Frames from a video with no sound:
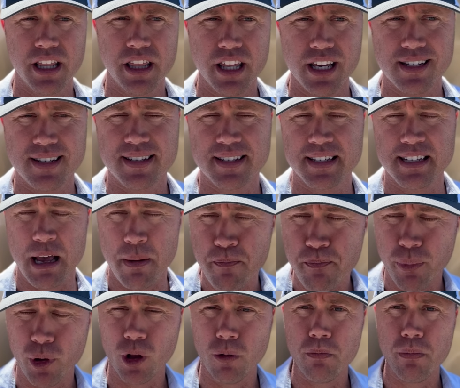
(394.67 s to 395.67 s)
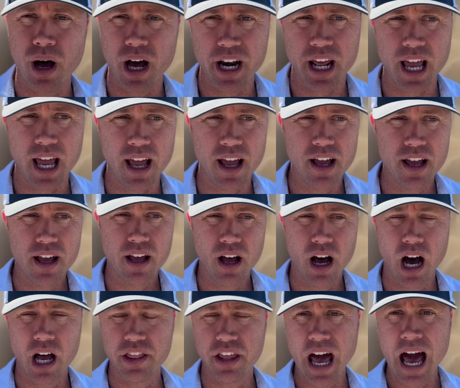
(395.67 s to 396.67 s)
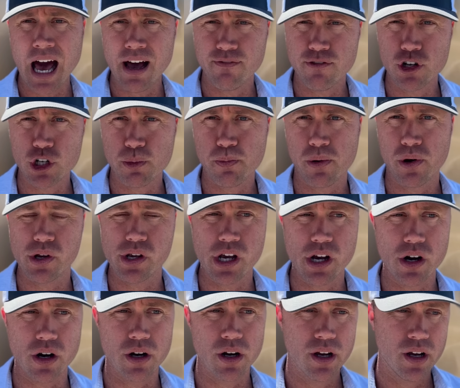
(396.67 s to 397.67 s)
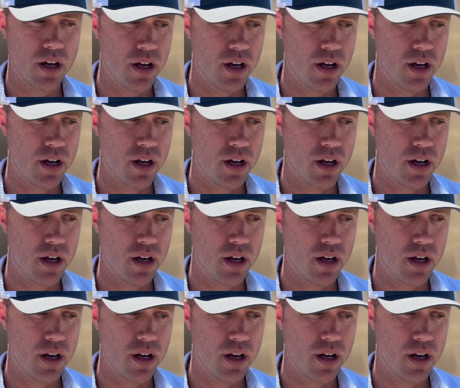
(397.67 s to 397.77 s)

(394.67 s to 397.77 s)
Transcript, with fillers: the simple money, on the average per year.